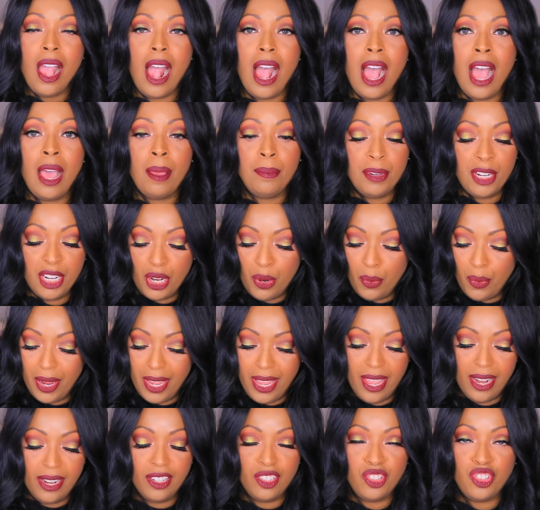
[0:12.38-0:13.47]
I'm going to go
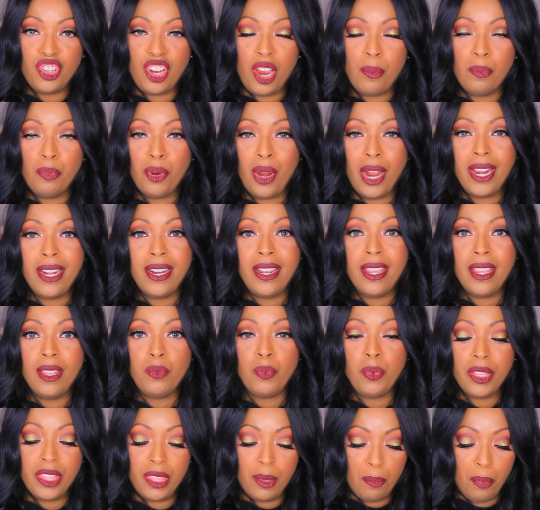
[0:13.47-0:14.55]
ahead and jump right in
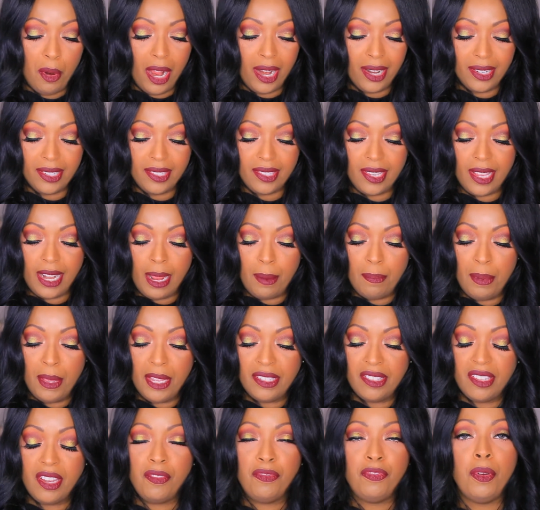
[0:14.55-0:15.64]
with the products that I
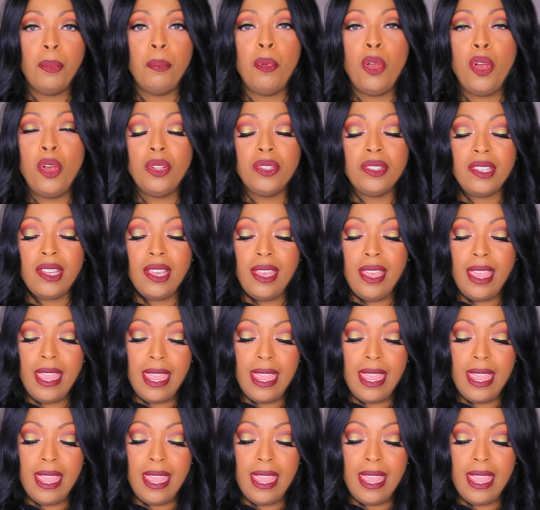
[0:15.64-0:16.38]
picked up from Ulta.